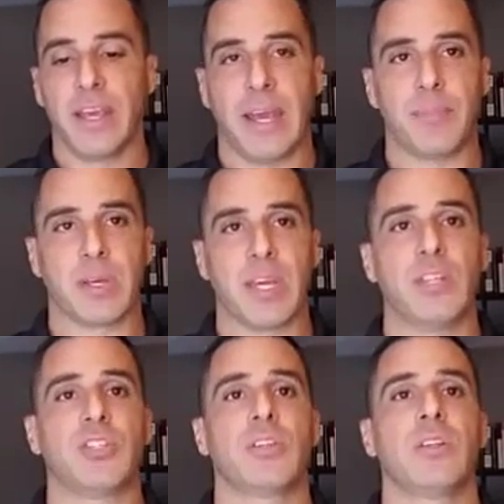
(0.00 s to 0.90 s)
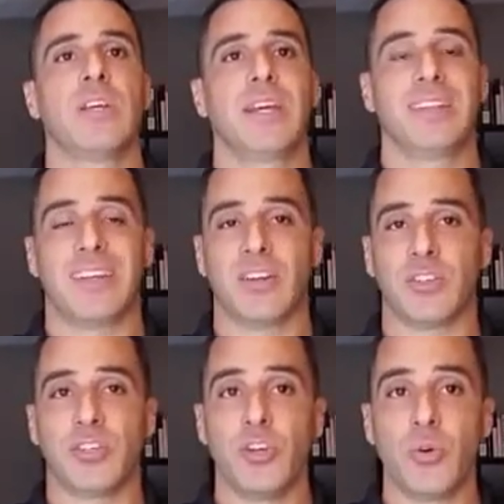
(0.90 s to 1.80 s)
application
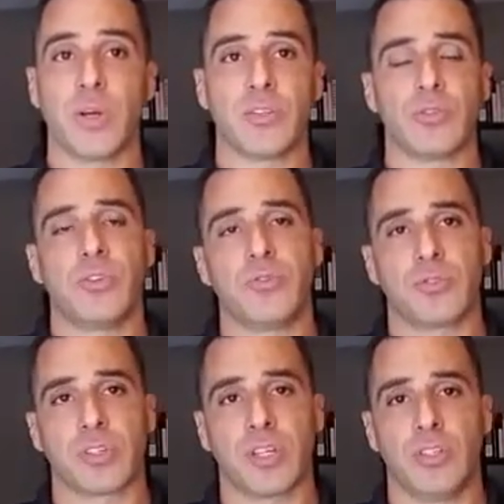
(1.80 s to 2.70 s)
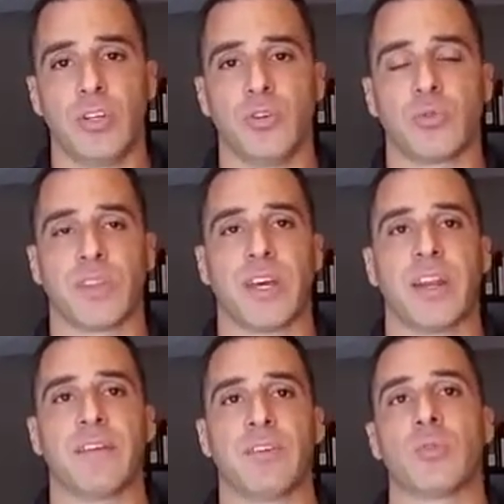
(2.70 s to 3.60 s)
that you and your users can use without
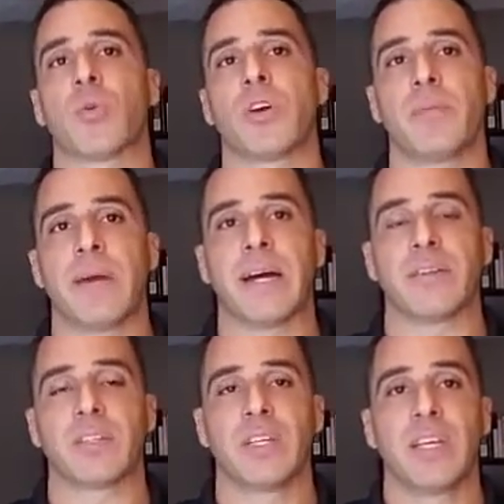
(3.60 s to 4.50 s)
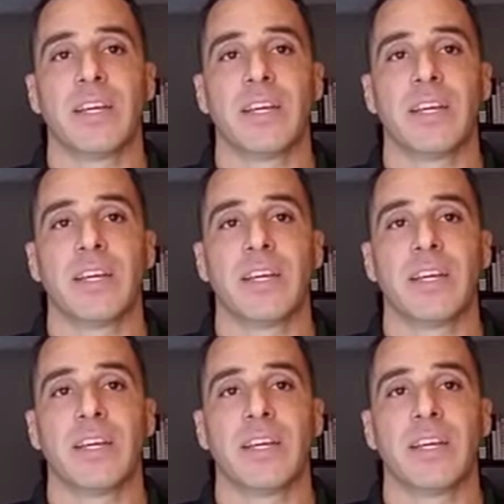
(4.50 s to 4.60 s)
having to worry about